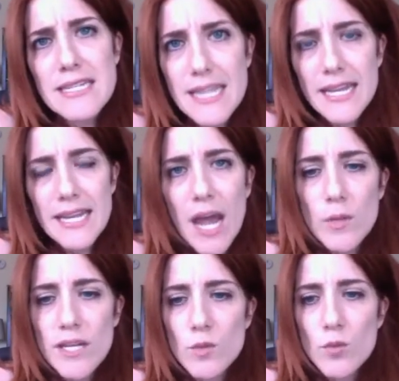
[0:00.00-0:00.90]
tick and how
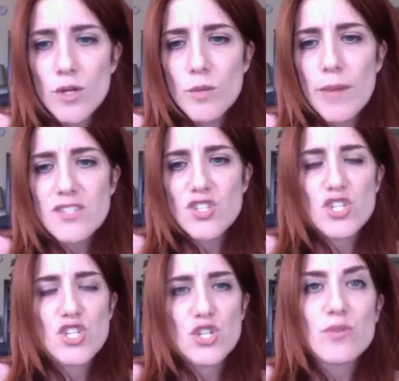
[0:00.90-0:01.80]
we can work best
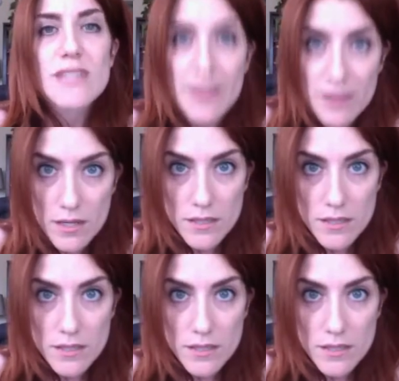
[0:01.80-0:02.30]
together.